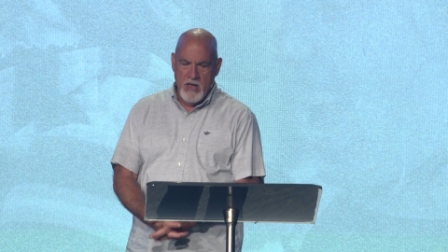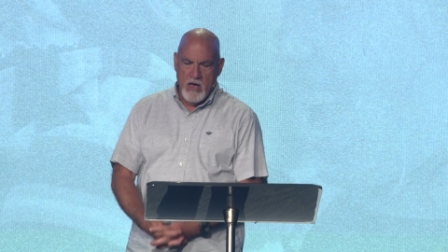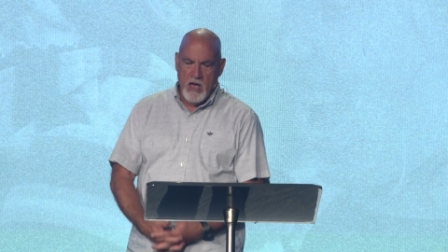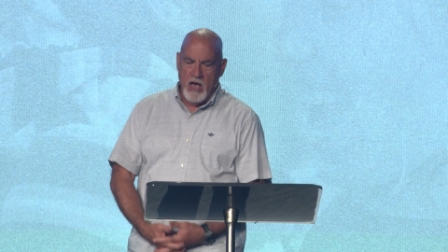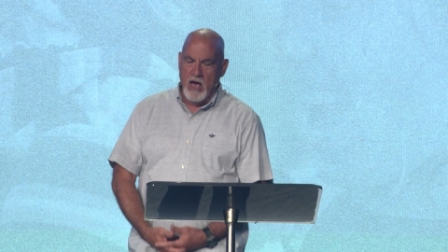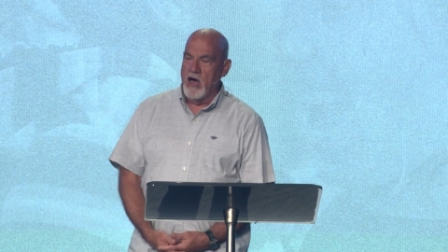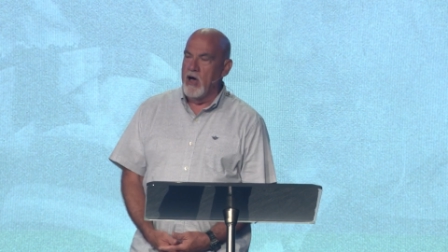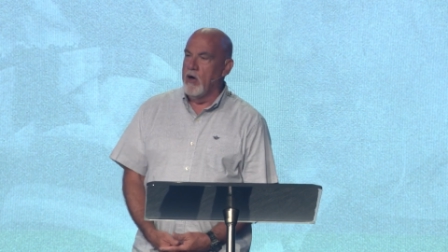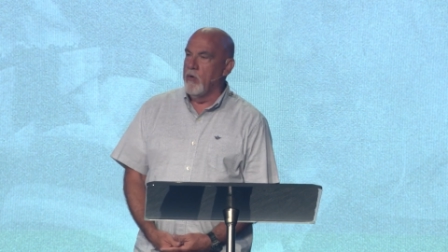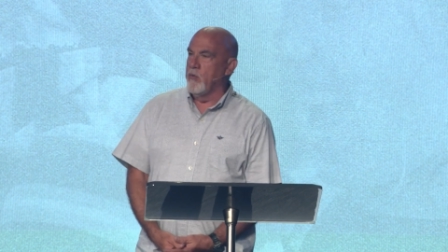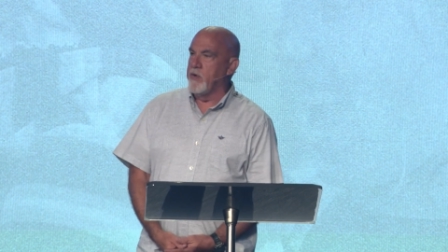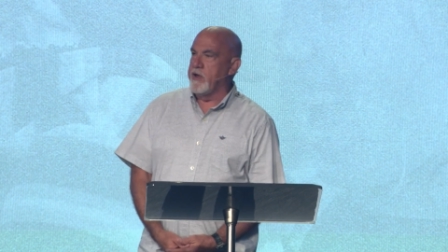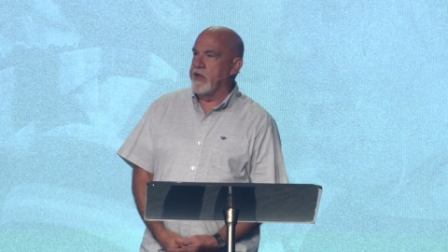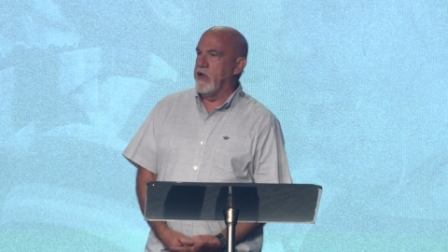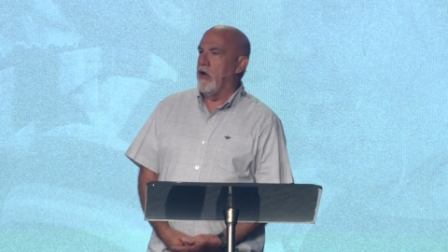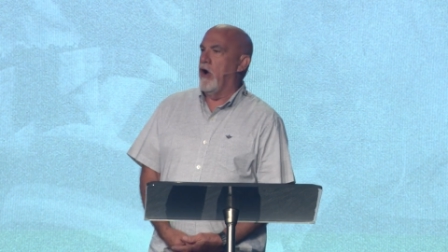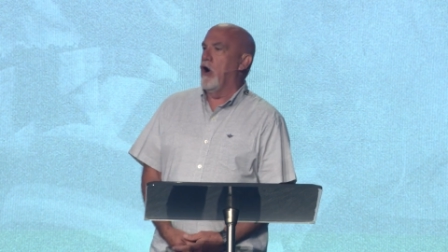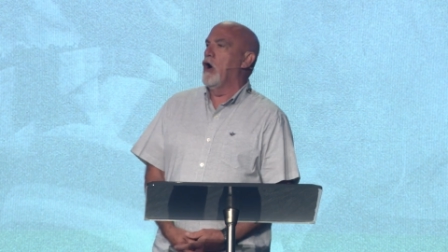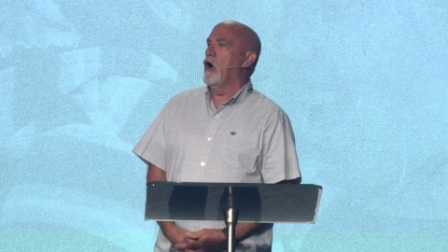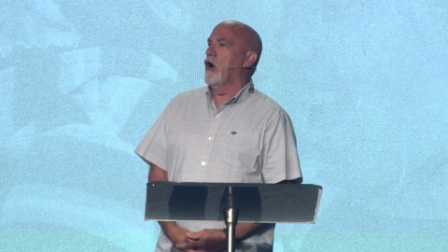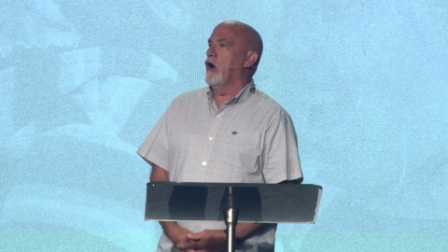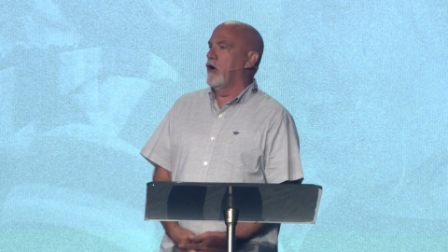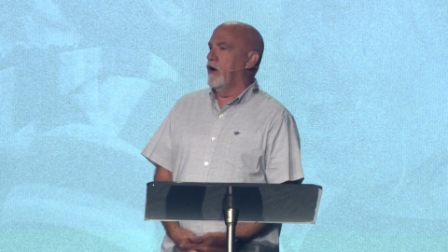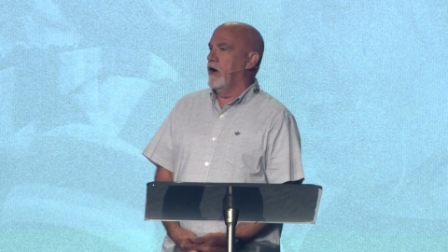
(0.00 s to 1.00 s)
uh, we
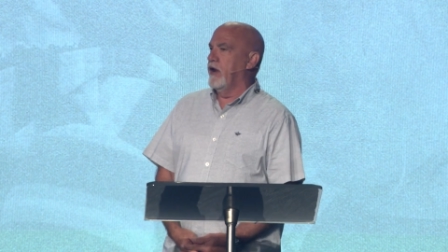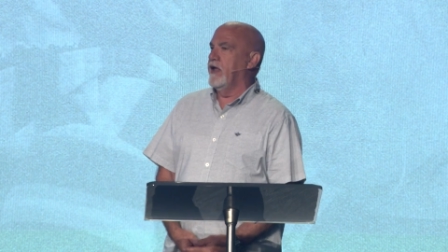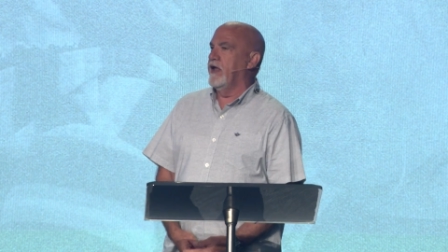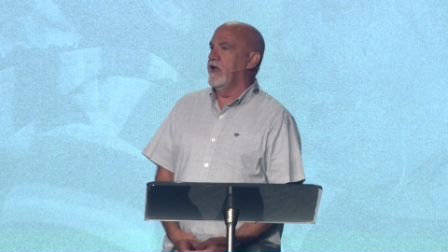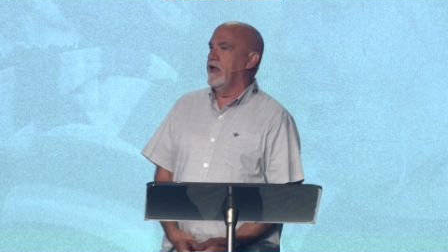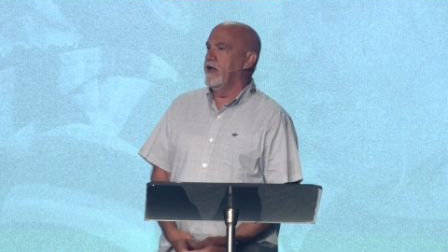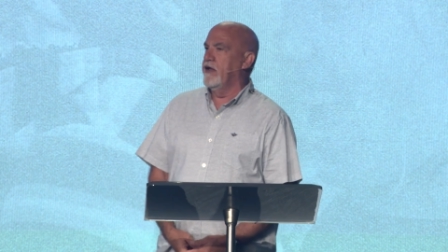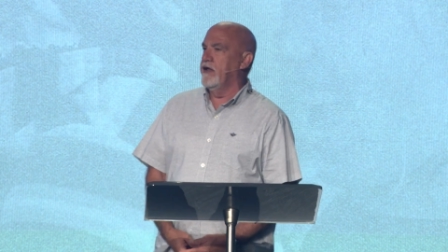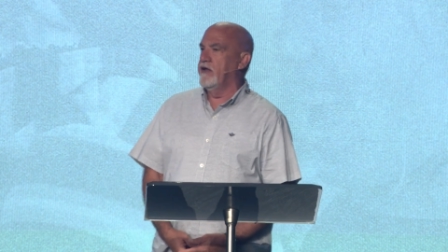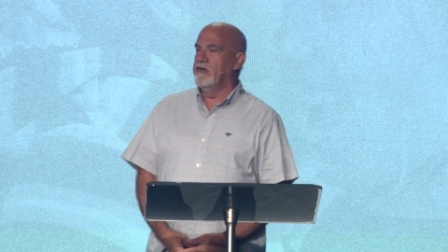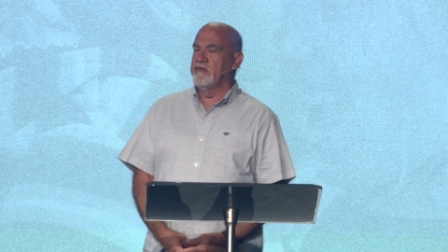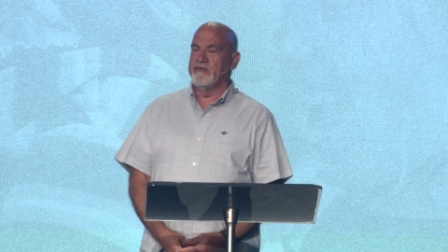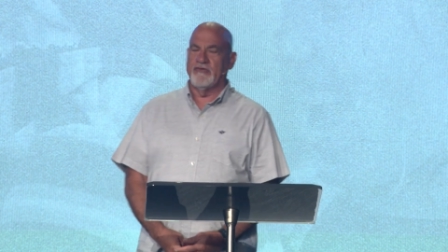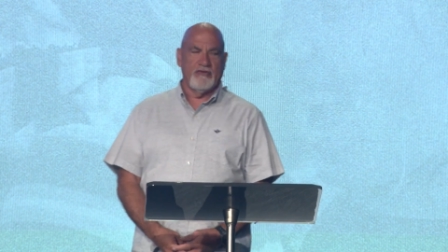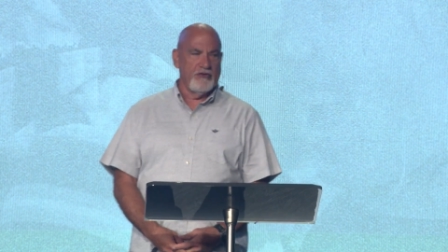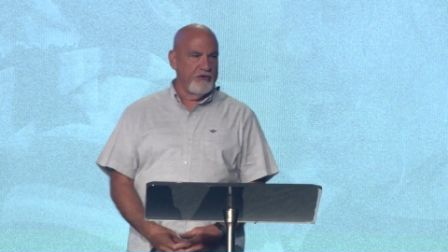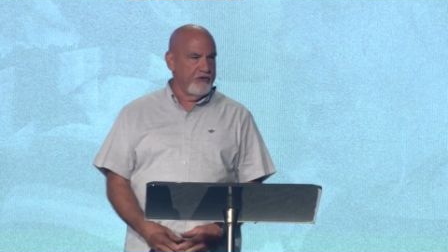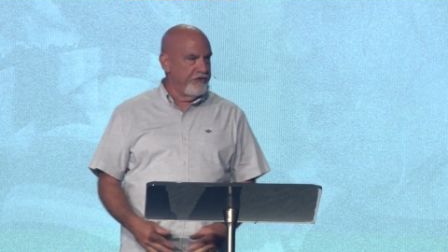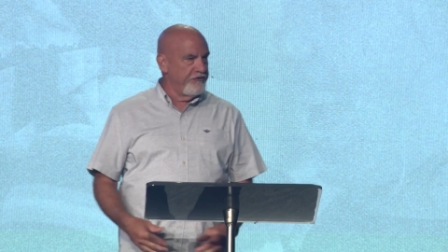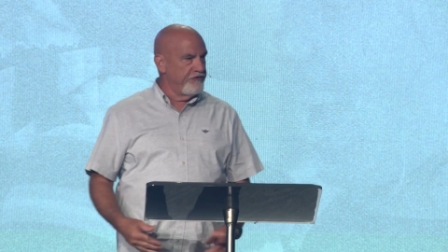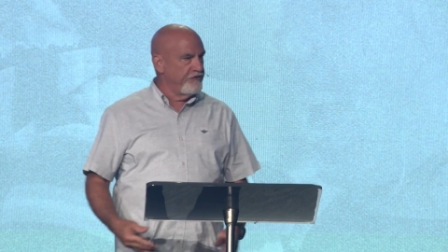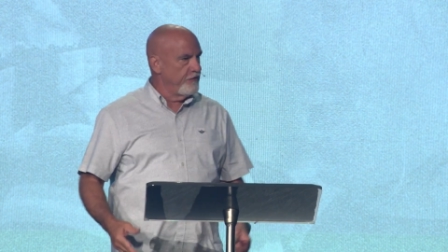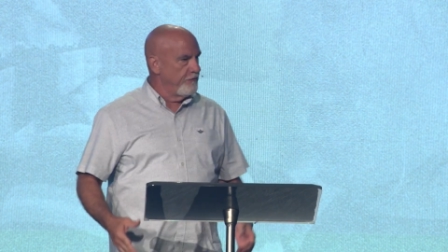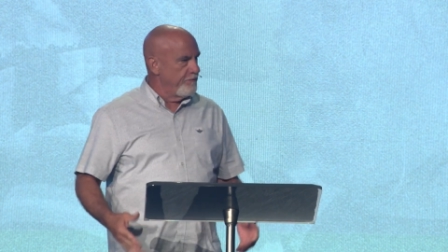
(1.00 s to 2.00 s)
are in a series